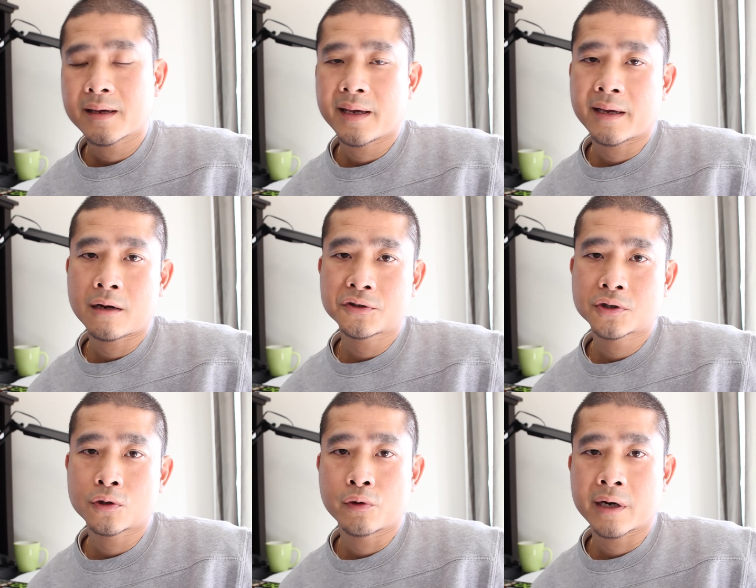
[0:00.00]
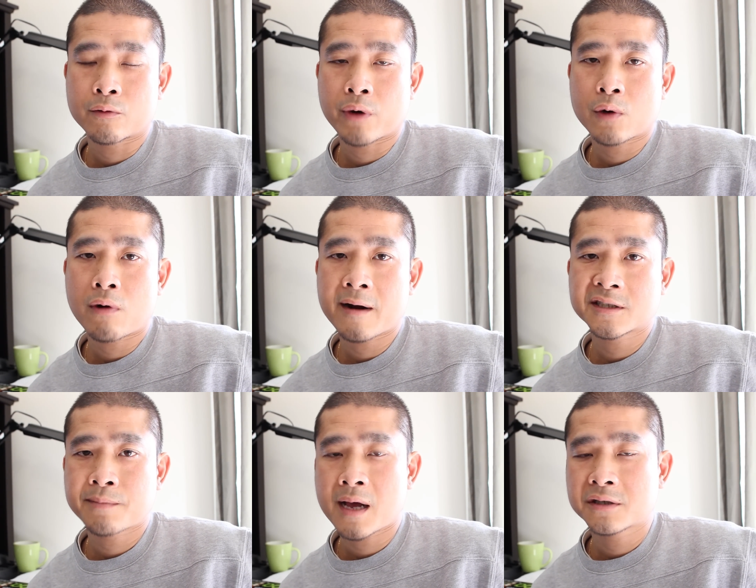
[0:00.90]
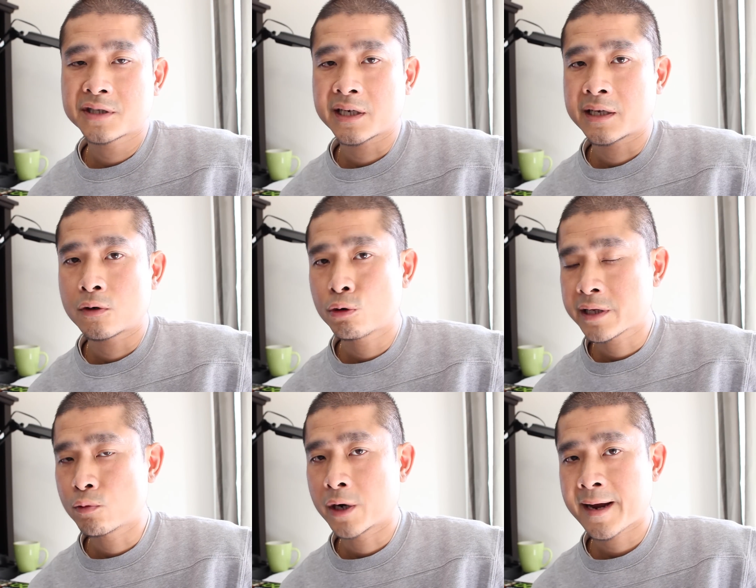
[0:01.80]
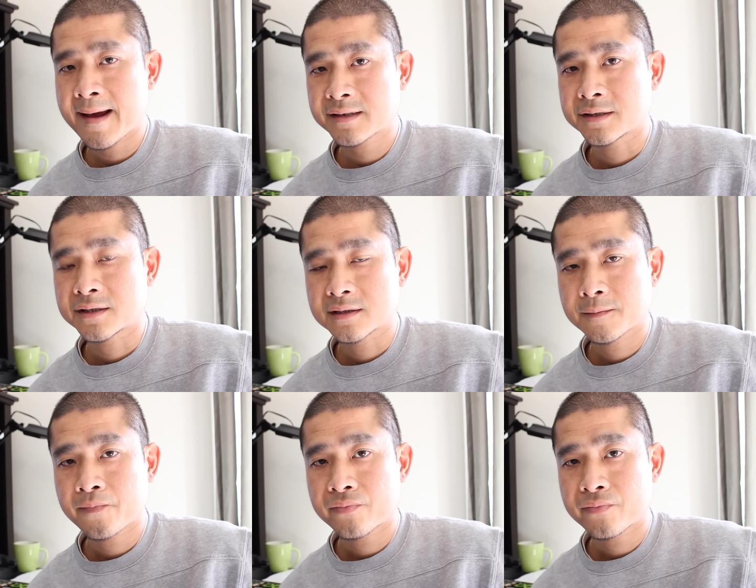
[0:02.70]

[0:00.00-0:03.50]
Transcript: and also it requires balancing in only one axis.